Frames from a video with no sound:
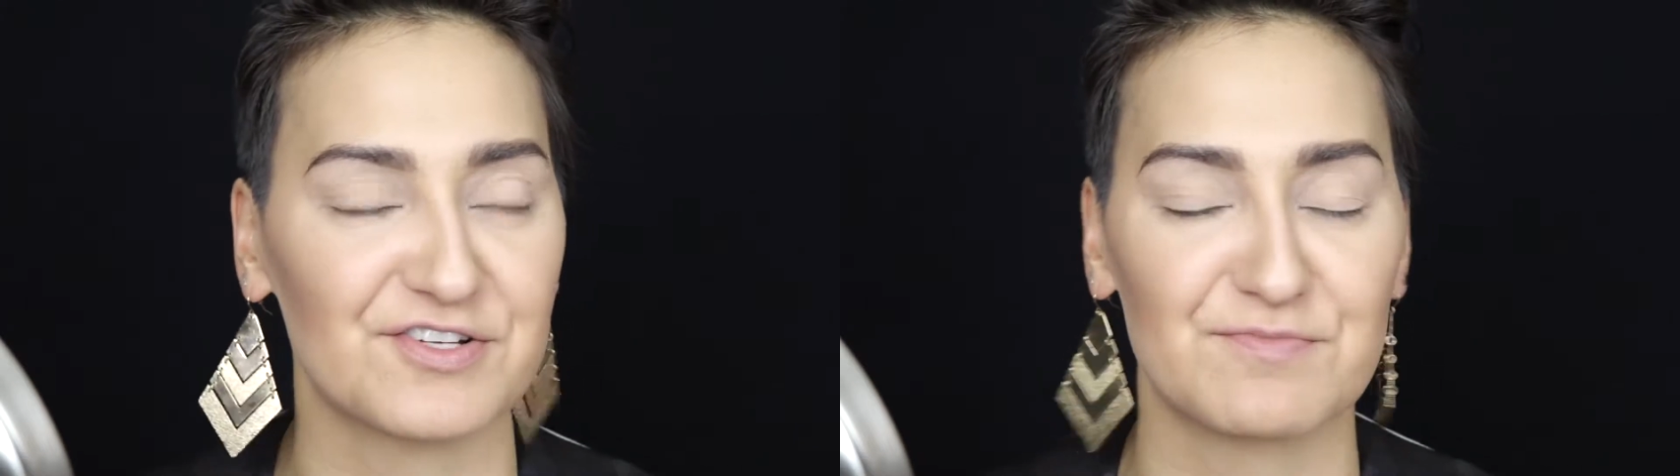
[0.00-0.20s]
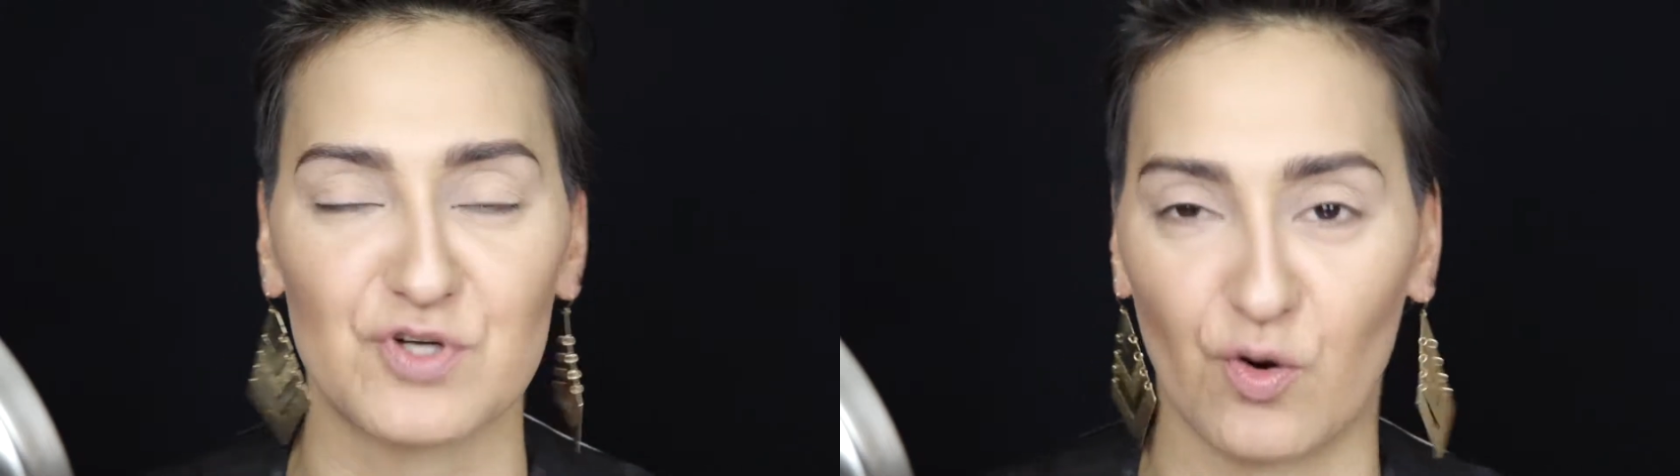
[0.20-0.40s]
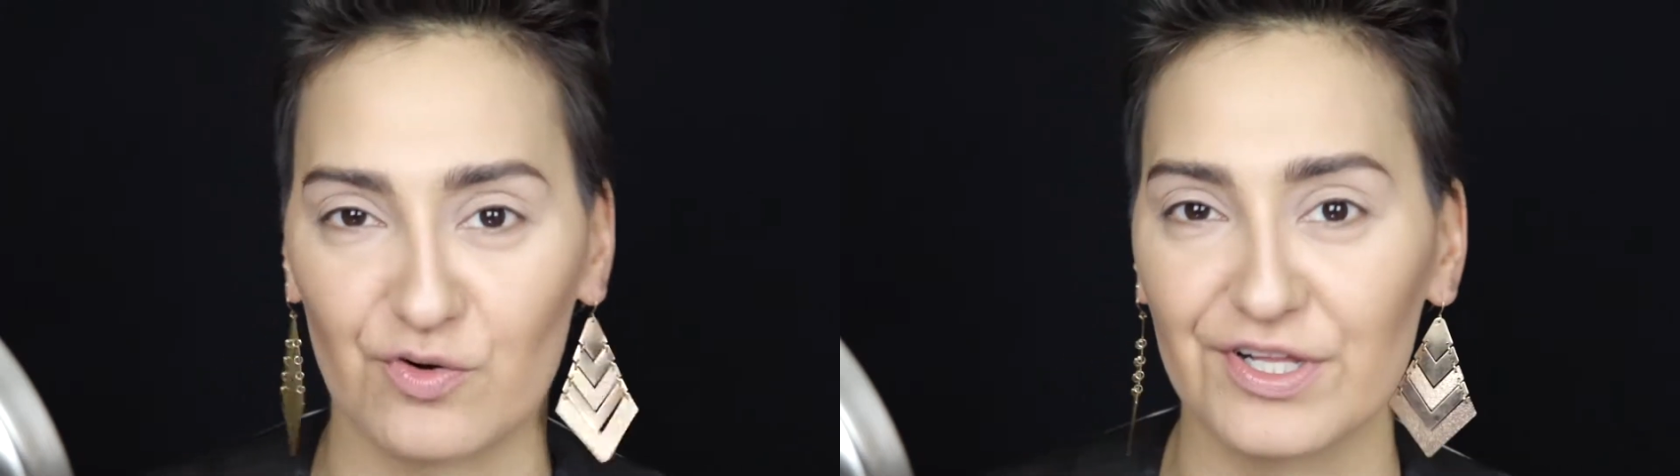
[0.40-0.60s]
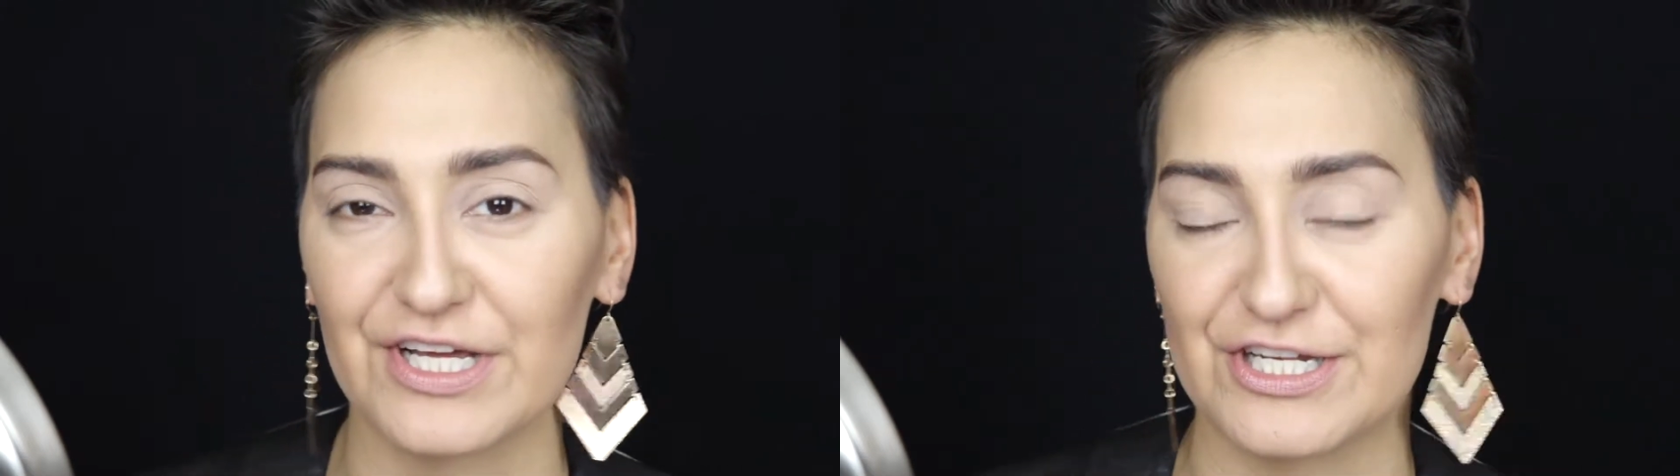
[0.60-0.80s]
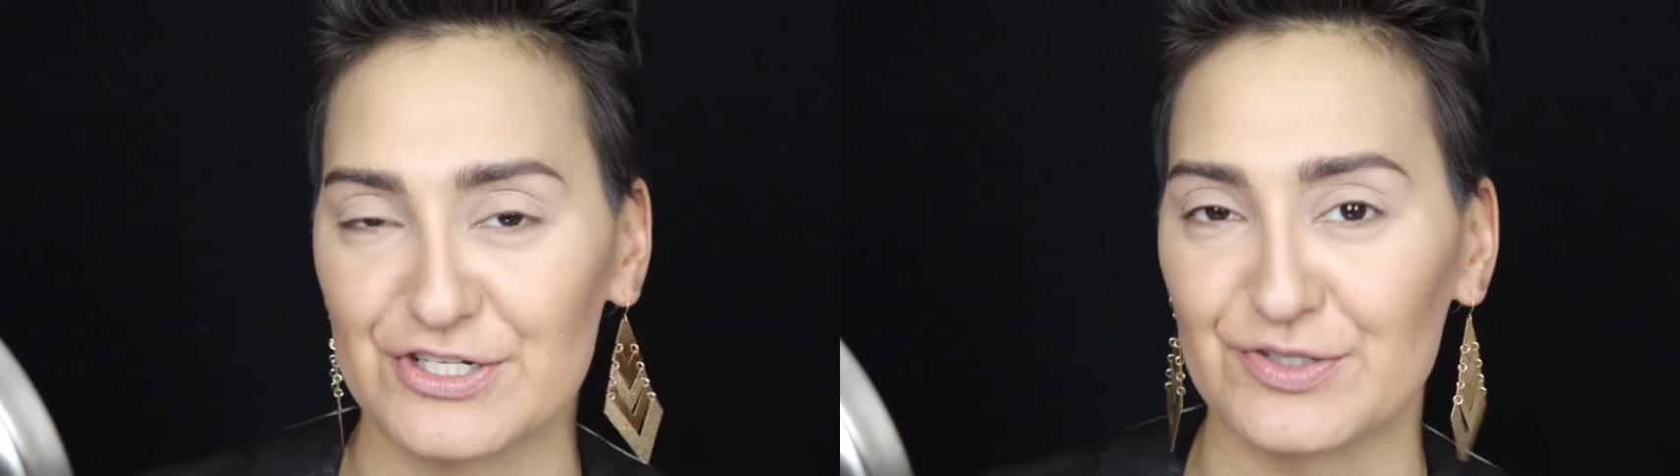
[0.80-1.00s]
I'm totally
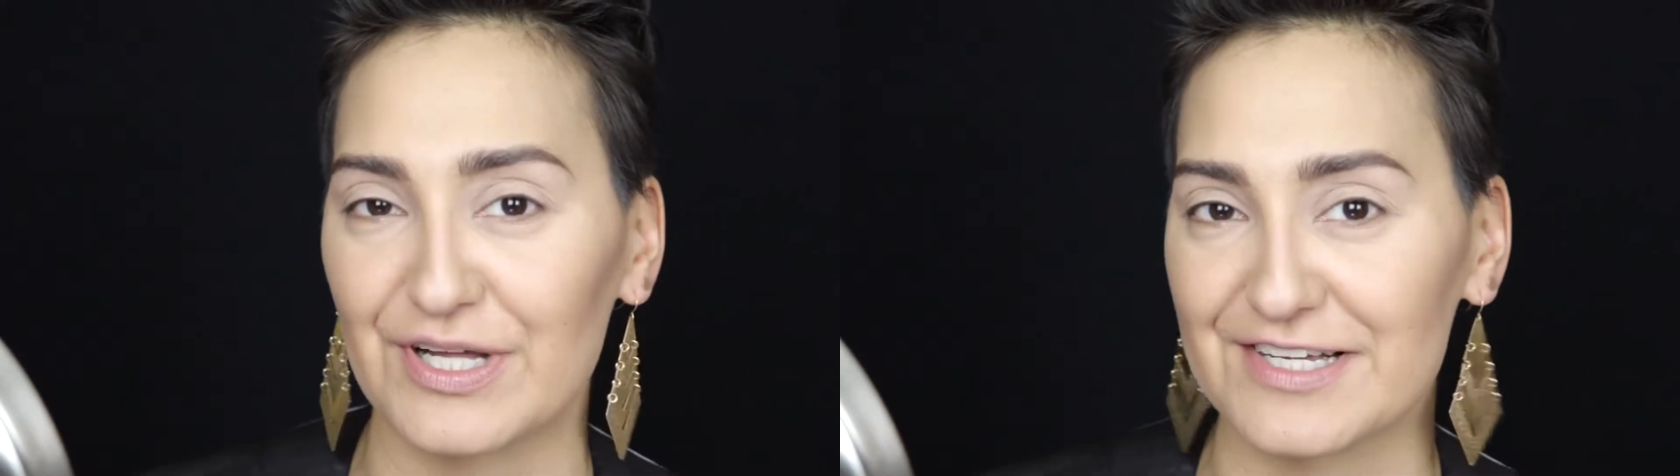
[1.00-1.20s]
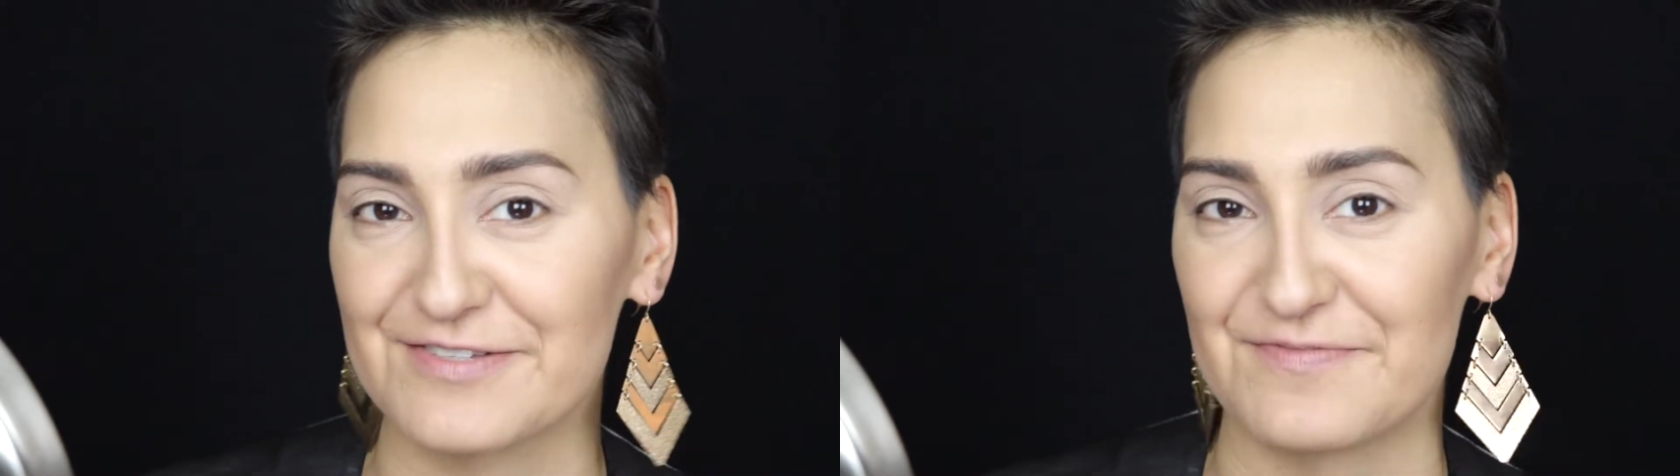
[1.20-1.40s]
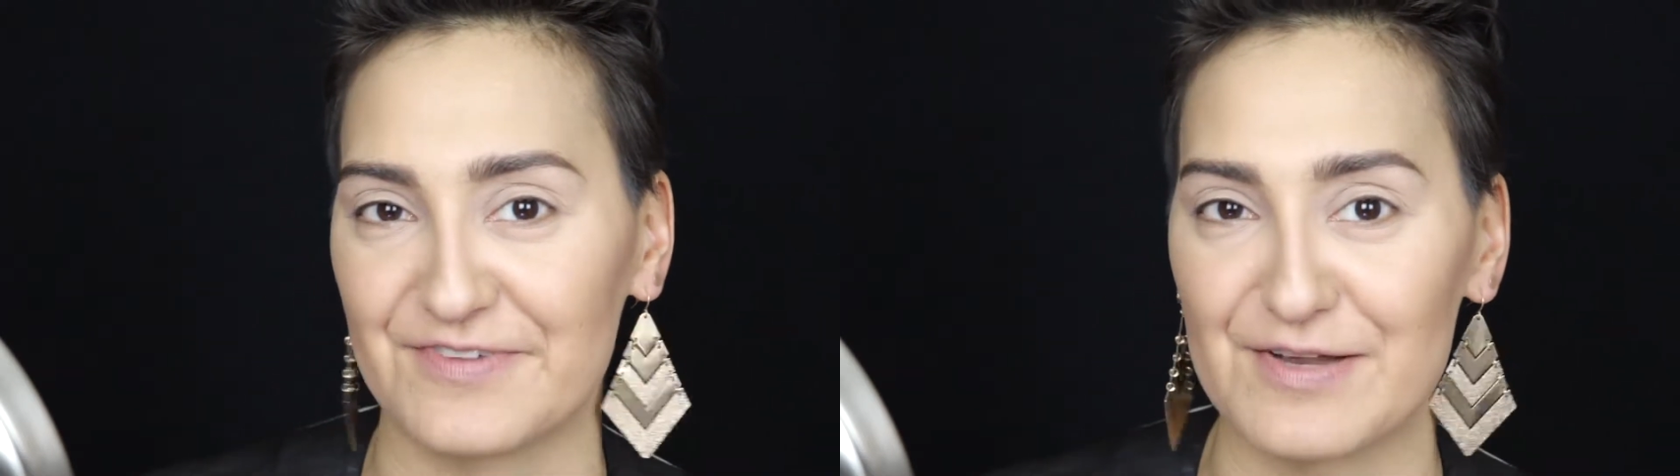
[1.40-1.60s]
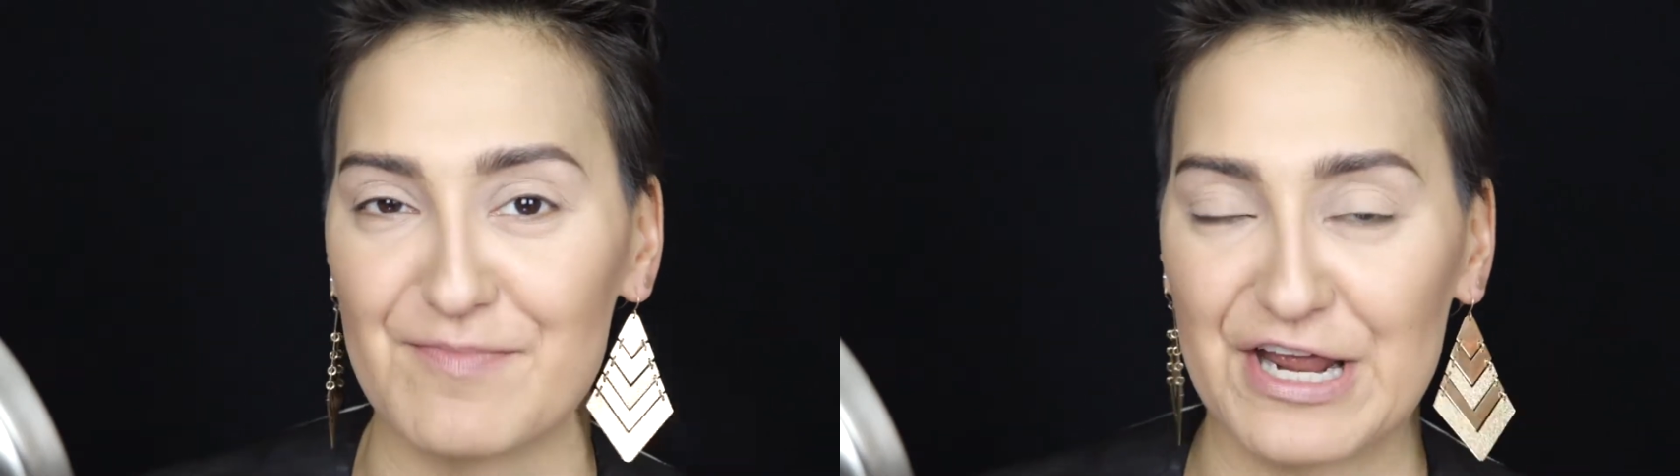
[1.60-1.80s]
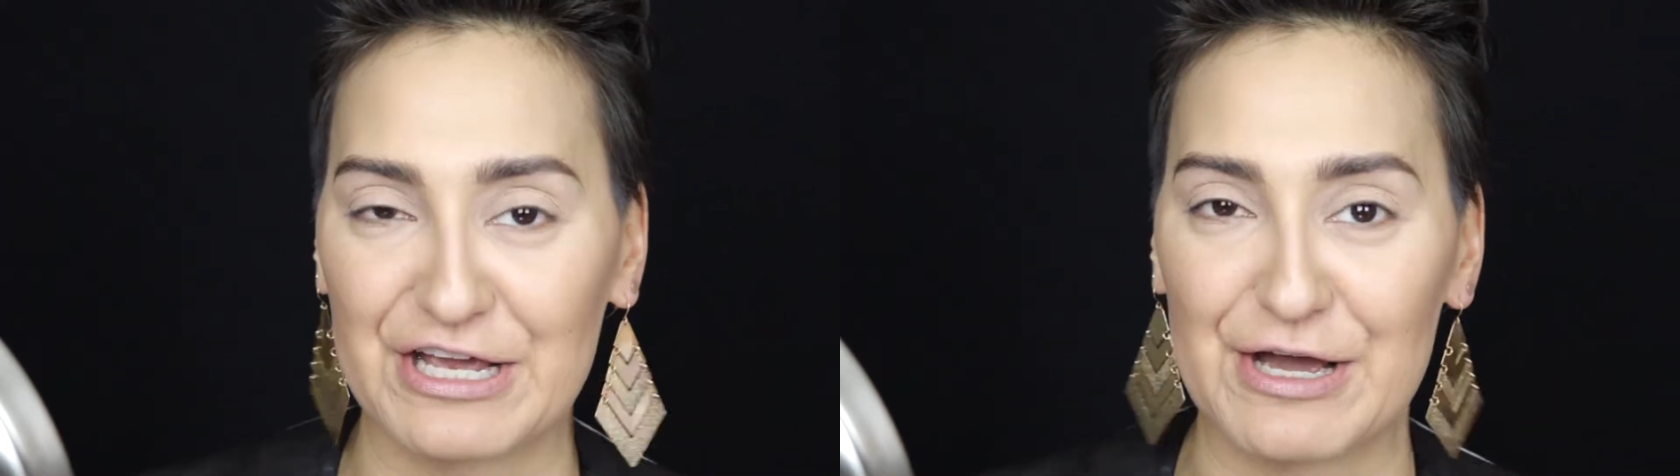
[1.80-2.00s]
gonna do like some fun
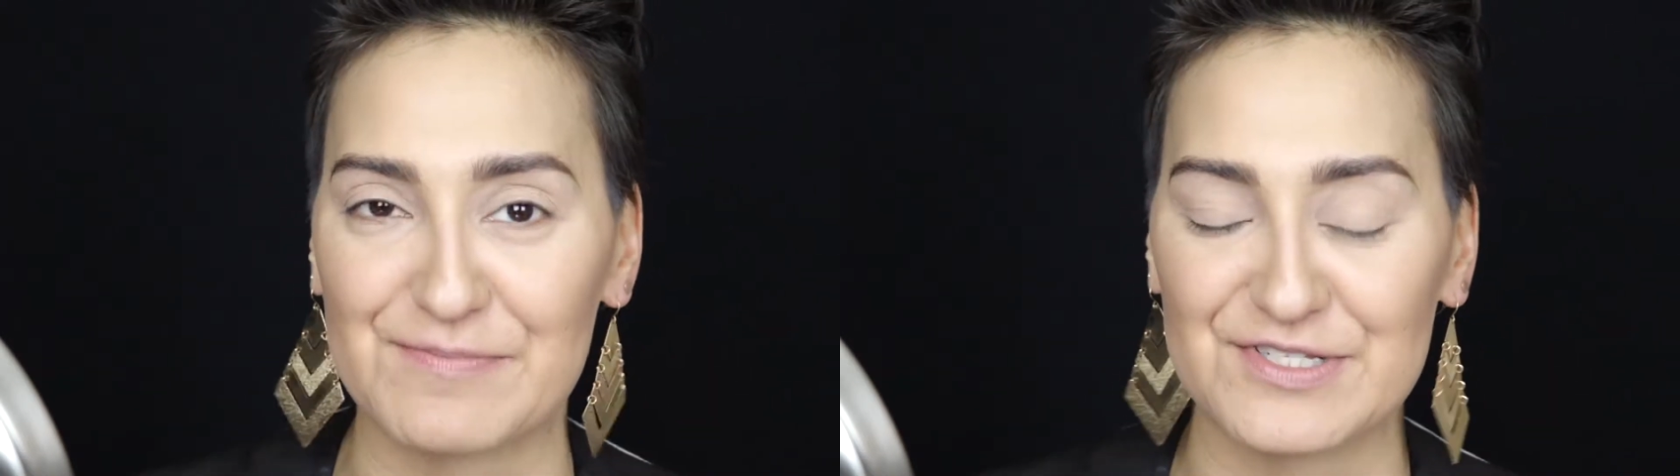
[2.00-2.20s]
makeup.